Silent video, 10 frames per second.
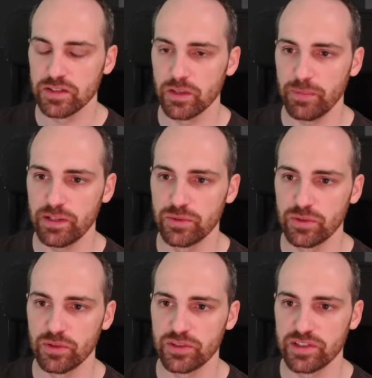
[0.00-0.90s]
So make sure
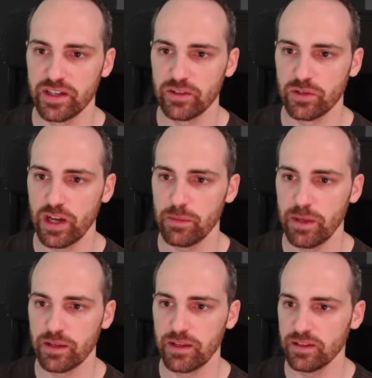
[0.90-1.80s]
you don't share your
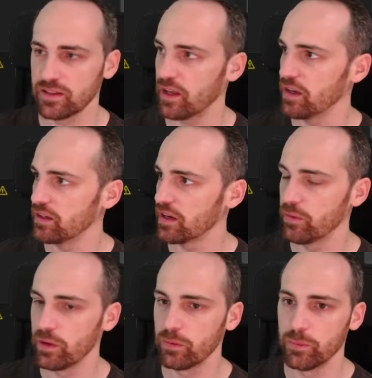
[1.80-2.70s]
API keys. And
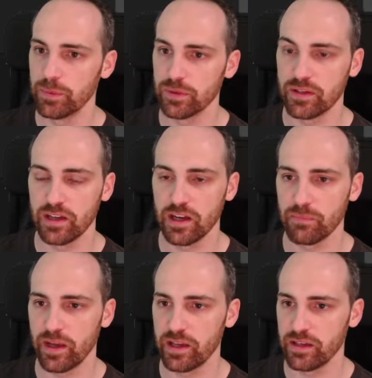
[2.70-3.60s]
now I will put here
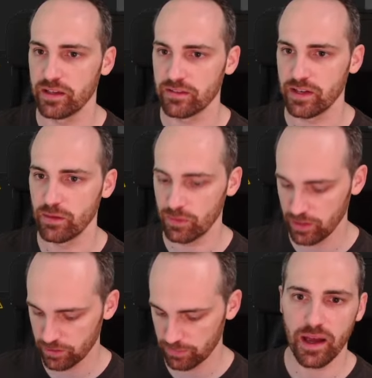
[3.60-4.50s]
my real
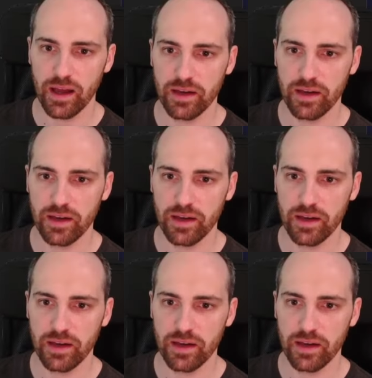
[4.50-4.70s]
ones.